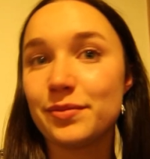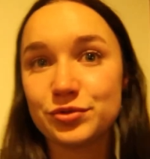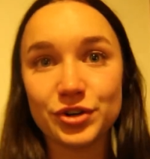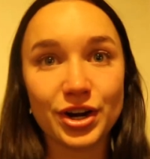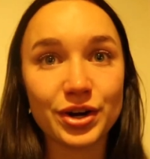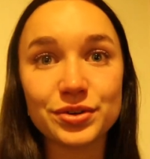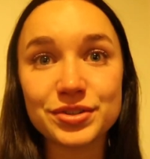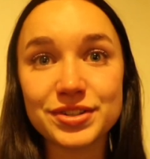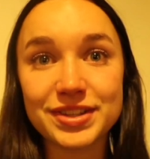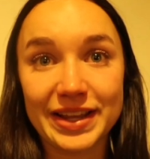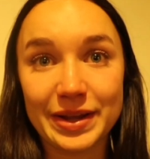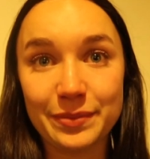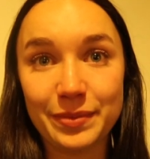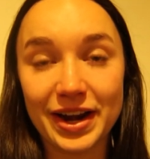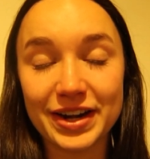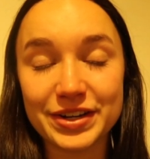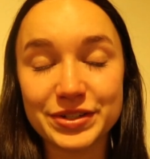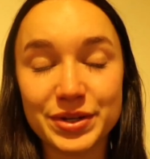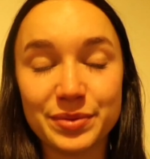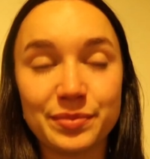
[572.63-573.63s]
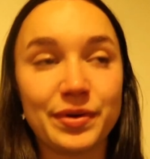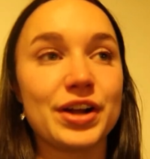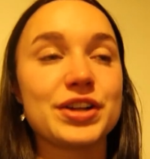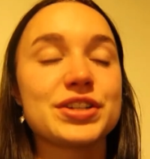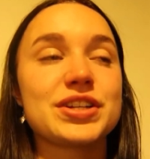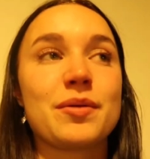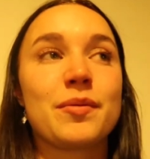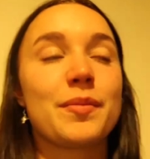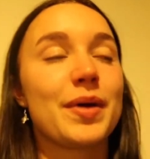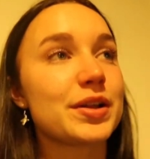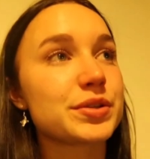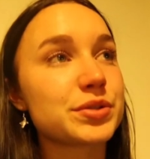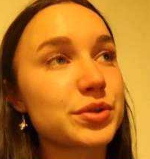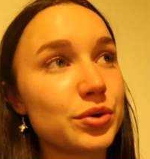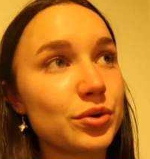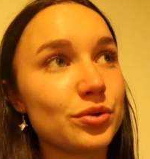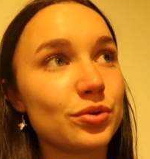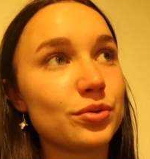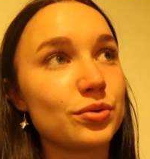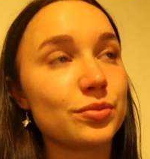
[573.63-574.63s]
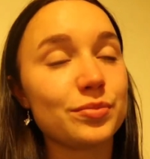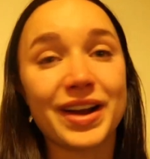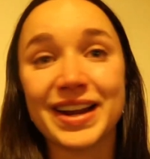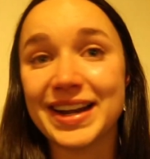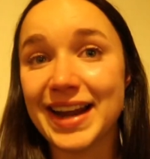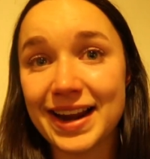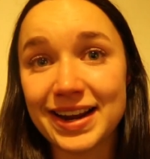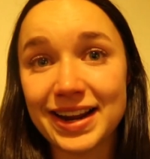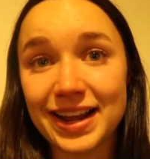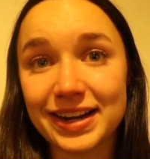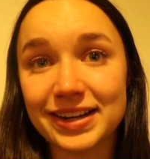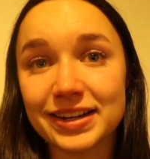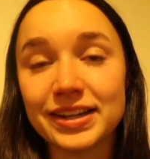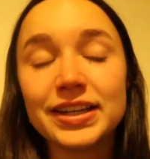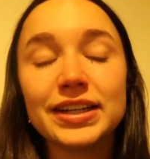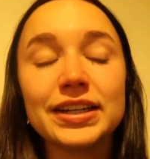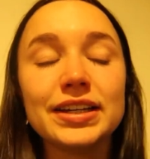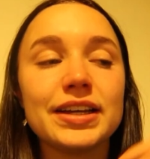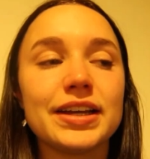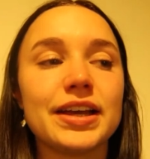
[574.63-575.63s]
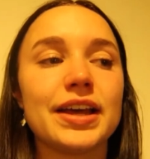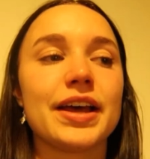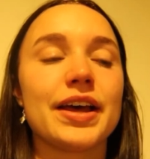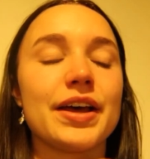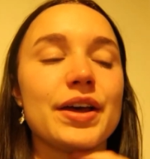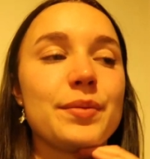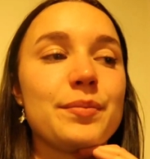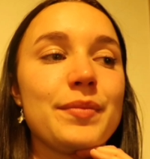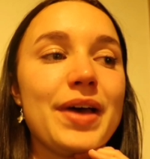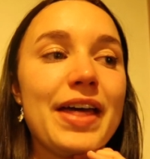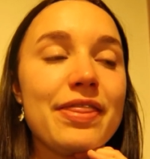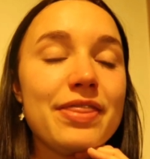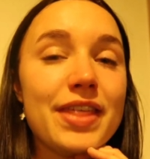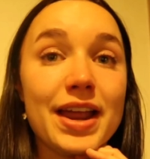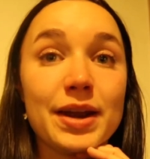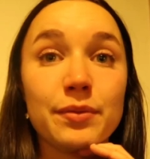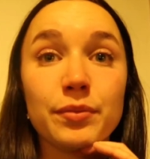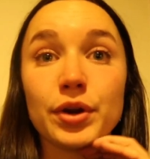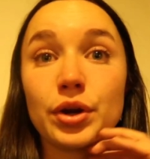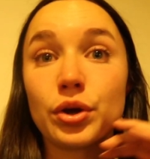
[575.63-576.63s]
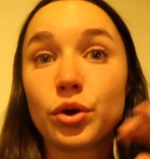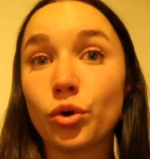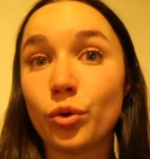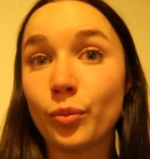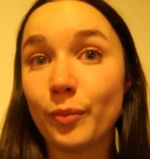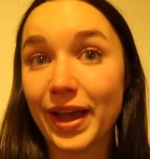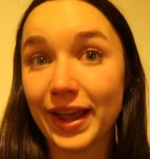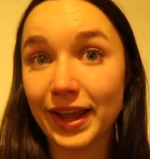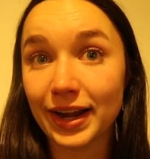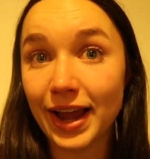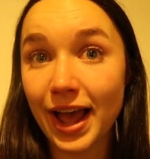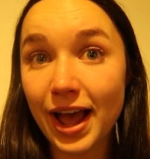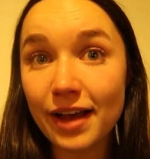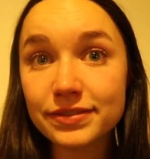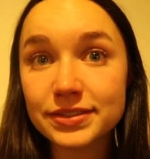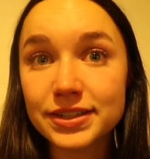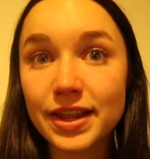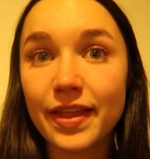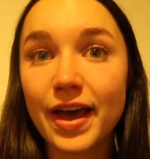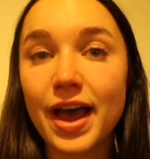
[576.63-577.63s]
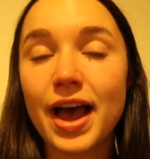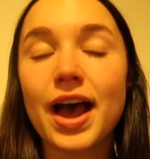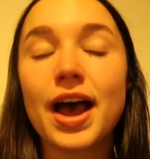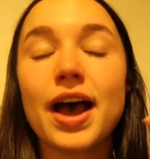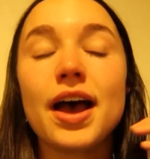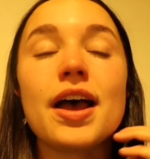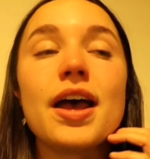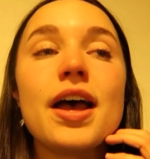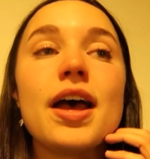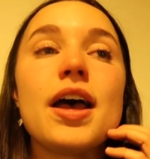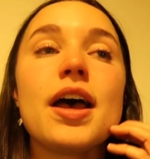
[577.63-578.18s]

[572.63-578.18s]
trying not to think about it too much. I'm about to call my nanan, and then I'm gonna call Megan after that,